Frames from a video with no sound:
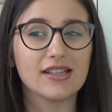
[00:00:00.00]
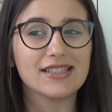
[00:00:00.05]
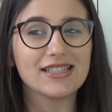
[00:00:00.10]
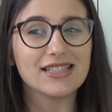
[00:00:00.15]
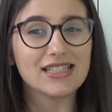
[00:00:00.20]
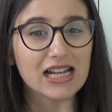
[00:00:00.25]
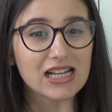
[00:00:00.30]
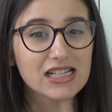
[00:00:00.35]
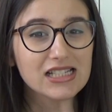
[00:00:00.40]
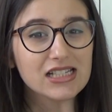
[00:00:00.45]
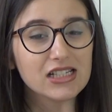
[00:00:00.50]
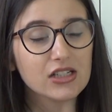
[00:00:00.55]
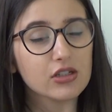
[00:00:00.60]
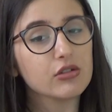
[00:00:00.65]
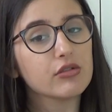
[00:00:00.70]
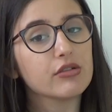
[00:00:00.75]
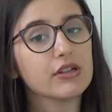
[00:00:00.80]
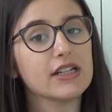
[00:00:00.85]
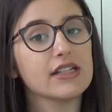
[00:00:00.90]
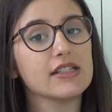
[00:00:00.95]
does
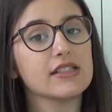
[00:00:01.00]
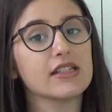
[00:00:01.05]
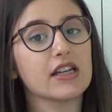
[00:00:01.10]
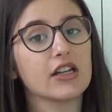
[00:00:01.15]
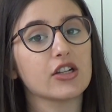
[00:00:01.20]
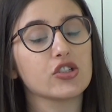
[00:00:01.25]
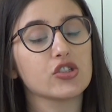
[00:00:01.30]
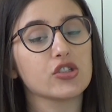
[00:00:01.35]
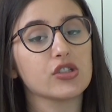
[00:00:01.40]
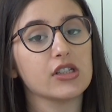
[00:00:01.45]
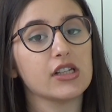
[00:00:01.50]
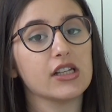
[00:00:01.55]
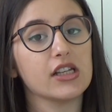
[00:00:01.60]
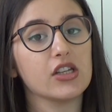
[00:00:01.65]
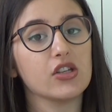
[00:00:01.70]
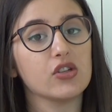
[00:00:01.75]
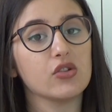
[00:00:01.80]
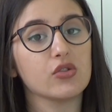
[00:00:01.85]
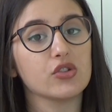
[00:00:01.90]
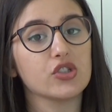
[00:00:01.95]
increase
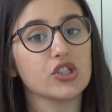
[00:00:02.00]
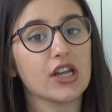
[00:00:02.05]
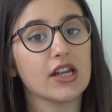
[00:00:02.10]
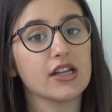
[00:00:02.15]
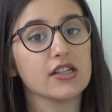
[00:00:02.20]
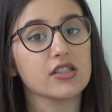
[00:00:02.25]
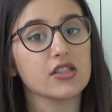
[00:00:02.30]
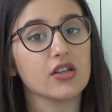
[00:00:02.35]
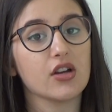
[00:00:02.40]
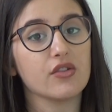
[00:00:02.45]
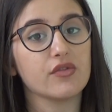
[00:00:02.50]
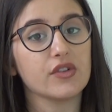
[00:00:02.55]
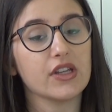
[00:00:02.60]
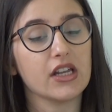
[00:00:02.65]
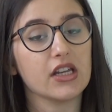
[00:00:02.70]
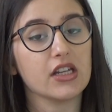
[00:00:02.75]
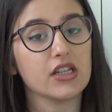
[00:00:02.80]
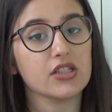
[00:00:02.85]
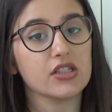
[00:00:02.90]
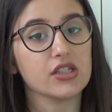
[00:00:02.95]
actually your chance of
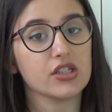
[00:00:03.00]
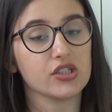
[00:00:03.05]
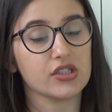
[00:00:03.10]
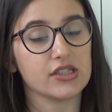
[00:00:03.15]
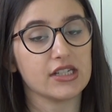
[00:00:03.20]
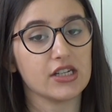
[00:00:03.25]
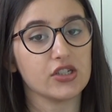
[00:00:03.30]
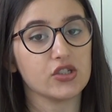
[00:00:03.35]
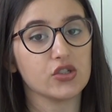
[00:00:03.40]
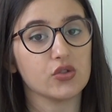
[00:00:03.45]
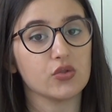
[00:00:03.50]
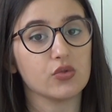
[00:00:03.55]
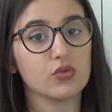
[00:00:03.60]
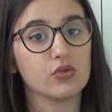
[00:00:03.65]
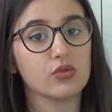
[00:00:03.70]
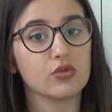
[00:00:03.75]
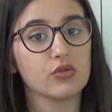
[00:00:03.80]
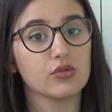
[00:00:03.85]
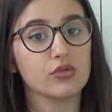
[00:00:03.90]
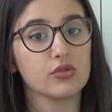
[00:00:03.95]
getting
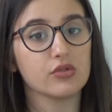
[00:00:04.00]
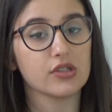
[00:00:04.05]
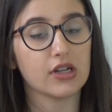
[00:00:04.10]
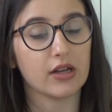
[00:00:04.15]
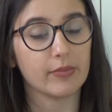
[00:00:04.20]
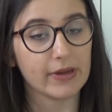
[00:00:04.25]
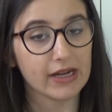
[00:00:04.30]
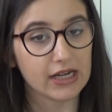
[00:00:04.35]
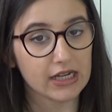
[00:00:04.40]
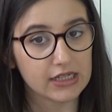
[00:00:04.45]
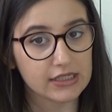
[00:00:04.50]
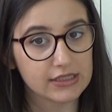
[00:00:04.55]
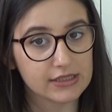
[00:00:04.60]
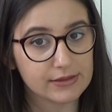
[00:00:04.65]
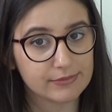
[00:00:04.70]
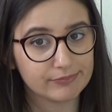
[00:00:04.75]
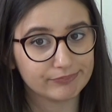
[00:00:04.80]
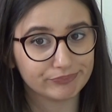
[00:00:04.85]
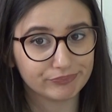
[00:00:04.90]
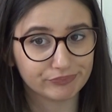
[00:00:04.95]
gestational
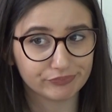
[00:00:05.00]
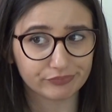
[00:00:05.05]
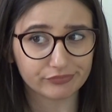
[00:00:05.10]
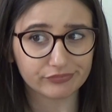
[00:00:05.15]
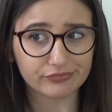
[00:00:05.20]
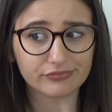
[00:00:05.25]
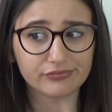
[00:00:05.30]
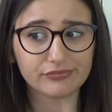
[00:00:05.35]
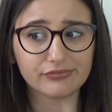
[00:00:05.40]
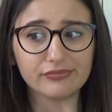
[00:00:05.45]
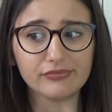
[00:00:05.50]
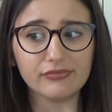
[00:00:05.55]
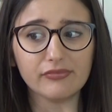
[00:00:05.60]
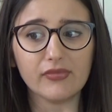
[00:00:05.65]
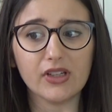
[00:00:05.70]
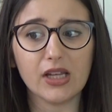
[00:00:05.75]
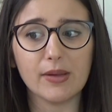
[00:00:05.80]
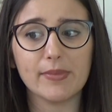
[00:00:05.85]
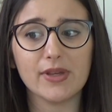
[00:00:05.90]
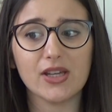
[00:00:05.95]
diabetes,
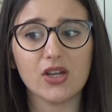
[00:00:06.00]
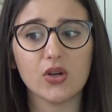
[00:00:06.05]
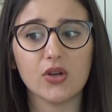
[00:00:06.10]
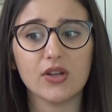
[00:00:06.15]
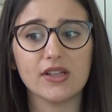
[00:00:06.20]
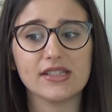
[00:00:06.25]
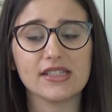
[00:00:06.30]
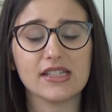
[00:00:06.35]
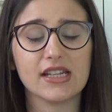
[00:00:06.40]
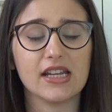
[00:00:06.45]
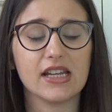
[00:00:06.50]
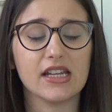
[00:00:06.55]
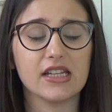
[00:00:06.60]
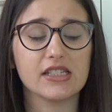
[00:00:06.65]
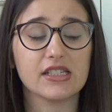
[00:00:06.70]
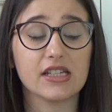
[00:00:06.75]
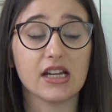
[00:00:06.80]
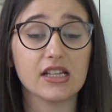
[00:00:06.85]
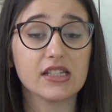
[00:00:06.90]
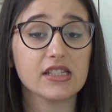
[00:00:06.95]
because
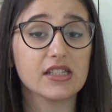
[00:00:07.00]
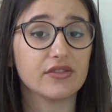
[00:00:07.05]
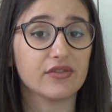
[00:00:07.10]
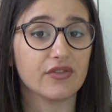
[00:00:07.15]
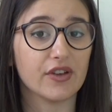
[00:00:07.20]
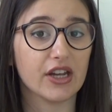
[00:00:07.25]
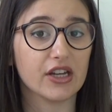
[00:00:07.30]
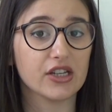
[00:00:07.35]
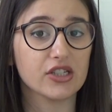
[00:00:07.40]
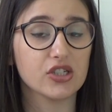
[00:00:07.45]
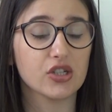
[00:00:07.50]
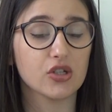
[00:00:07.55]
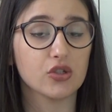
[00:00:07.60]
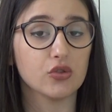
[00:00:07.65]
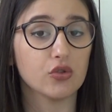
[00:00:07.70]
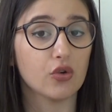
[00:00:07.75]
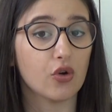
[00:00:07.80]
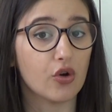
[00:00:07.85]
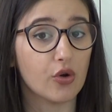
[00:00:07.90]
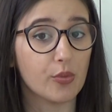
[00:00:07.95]
it does affect
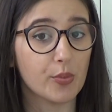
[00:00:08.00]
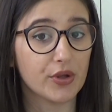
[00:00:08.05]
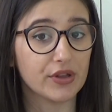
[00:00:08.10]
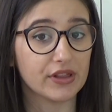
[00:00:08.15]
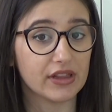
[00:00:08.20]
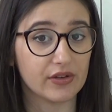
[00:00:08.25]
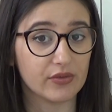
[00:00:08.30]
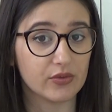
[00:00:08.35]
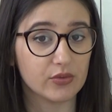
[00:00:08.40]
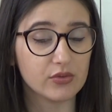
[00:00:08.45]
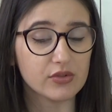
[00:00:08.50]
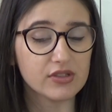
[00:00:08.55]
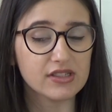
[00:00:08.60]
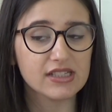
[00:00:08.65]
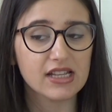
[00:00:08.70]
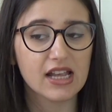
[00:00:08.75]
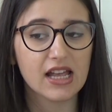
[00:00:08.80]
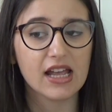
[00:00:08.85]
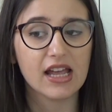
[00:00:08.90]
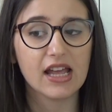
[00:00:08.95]
your hormone
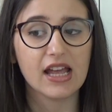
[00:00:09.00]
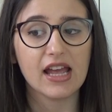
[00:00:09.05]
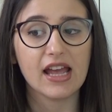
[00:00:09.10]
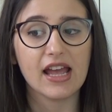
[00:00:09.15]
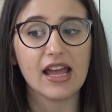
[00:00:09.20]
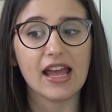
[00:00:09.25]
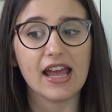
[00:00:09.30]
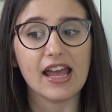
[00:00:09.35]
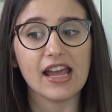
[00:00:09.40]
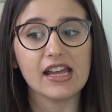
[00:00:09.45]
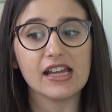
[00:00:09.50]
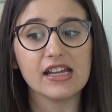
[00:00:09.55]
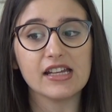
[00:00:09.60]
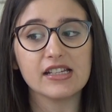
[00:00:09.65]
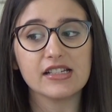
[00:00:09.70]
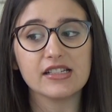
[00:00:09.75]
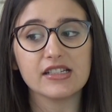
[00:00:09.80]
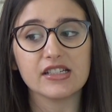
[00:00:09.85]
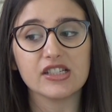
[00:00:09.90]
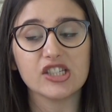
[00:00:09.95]
levels,
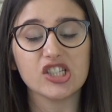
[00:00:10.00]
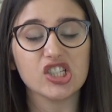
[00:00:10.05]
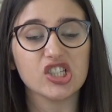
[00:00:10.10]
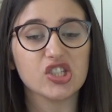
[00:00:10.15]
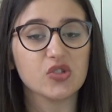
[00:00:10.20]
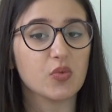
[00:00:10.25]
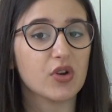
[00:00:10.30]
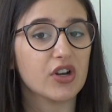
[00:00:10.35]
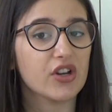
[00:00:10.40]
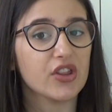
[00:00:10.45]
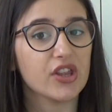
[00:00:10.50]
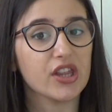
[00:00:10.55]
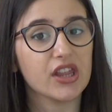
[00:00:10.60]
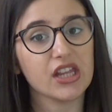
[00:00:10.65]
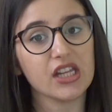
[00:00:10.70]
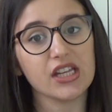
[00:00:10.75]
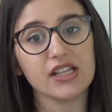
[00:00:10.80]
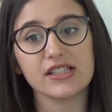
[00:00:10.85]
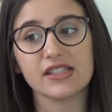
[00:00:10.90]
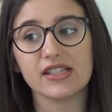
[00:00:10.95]
and it's just one of the
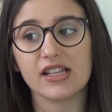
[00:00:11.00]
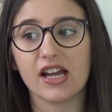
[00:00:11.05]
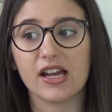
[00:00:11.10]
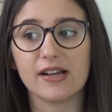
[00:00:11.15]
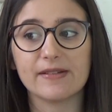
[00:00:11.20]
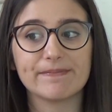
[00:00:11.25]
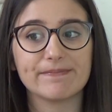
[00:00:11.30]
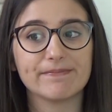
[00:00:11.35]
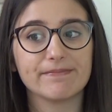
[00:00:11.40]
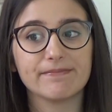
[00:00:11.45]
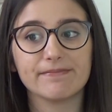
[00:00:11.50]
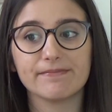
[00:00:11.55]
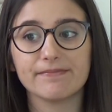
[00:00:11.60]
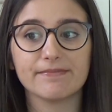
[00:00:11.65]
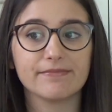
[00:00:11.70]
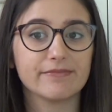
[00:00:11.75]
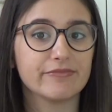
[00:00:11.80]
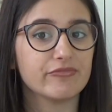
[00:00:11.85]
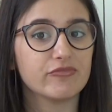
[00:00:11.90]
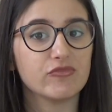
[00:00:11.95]
things that
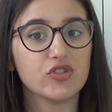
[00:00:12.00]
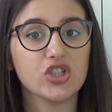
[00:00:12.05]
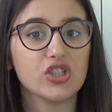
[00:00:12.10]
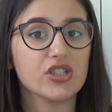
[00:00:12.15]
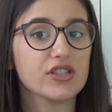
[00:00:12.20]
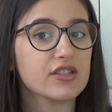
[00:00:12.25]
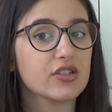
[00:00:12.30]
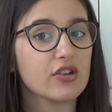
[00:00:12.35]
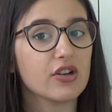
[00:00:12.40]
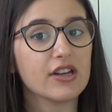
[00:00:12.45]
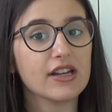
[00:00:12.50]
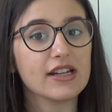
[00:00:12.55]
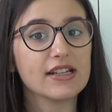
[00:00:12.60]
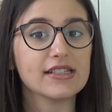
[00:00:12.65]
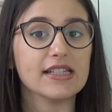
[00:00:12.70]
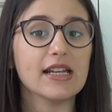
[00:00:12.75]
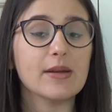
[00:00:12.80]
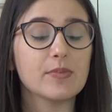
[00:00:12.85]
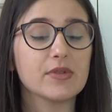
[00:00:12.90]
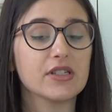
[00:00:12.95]
you just got to
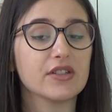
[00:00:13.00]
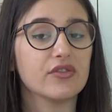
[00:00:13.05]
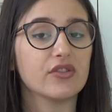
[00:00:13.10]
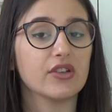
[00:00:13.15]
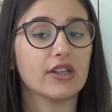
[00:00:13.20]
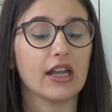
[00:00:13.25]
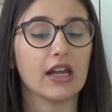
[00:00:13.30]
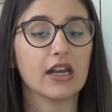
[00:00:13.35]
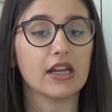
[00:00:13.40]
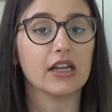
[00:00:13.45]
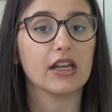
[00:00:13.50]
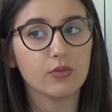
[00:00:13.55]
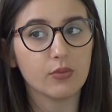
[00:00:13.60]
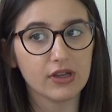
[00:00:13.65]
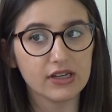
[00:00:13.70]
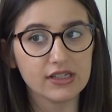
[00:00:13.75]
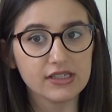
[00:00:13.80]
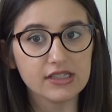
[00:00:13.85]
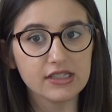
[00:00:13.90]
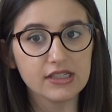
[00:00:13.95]
accept if you get it.
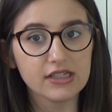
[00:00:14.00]
Went into